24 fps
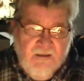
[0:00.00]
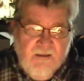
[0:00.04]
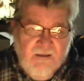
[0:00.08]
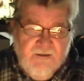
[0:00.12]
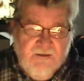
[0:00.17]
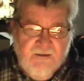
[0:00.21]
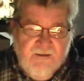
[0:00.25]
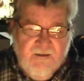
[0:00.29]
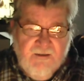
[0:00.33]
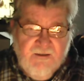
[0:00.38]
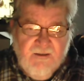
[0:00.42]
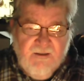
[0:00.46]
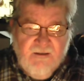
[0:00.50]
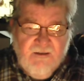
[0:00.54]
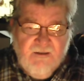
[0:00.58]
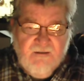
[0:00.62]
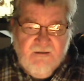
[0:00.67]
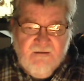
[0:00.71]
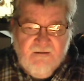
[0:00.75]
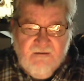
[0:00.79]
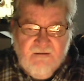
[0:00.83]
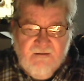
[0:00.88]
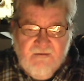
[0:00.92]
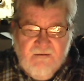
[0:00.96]
to
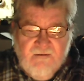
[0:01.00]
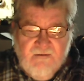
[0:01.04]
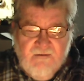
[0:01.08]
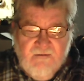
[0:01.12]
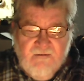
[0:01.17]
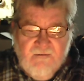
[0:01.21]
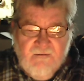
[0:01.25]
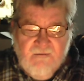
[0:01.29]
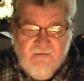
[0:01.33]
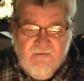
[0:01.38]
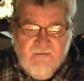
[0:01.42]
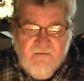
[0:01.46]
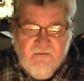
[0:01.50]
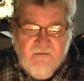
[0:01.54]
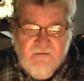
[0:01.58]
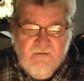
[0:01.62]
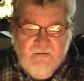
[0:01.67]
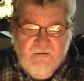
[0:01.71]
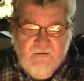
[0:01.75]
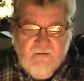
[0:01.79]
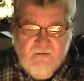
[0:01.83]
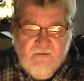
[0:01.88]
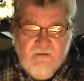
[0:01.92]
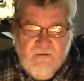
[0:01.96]

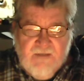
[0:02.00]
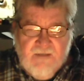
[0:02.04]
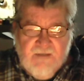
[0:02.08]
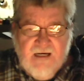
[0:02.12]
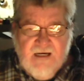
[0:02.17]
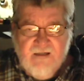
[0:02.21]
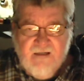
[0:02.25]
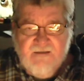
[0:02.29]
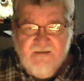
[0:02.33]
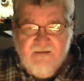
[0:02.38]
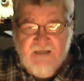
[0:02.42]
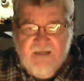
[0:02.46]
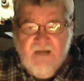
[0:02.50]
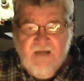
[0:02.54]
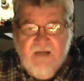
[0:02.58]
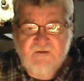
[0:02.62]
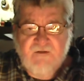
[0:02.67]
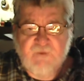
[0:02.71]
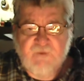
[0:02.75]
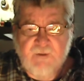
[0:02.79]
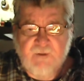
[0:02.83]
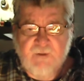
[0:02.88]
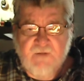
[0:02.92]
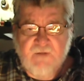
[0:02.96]
take it
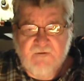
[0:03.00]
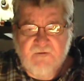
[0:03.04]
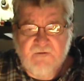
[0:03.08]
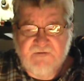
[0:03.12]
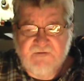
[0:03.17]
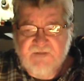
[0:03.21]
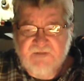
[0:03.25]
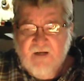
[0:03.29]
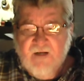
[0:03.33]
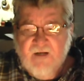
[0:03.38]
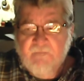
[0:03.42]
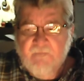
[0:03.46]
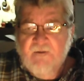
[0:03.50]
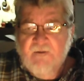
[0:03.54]
to another step,